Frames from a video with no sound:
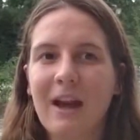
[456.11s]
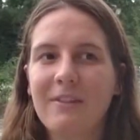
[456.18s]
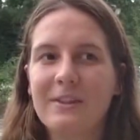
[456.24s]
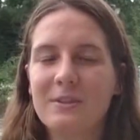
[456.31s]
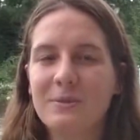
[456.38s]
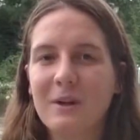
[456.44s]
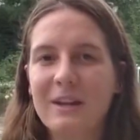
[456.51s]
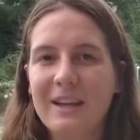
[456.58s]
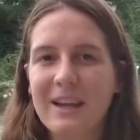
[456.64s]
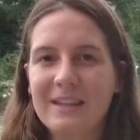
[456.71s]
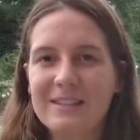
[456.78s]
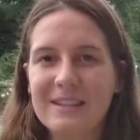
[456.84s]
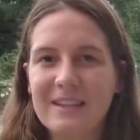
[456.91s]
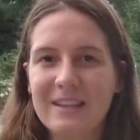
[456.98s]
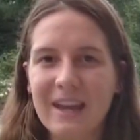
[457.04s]
at the
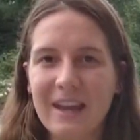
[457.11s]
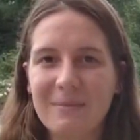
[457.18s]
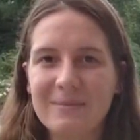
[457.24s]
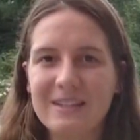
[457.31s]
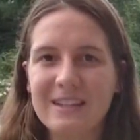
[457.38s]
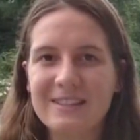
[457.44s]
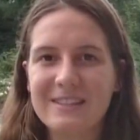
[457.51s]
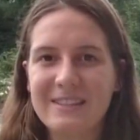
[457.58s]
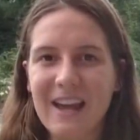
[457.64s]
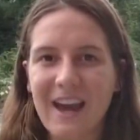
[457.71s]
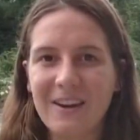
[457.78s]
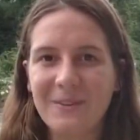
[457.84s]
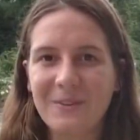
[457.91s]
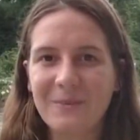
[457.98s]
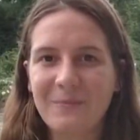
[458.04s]
2018 Games in
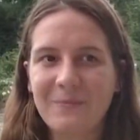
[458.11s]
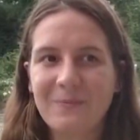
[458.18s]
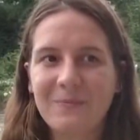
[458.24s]
Seattle.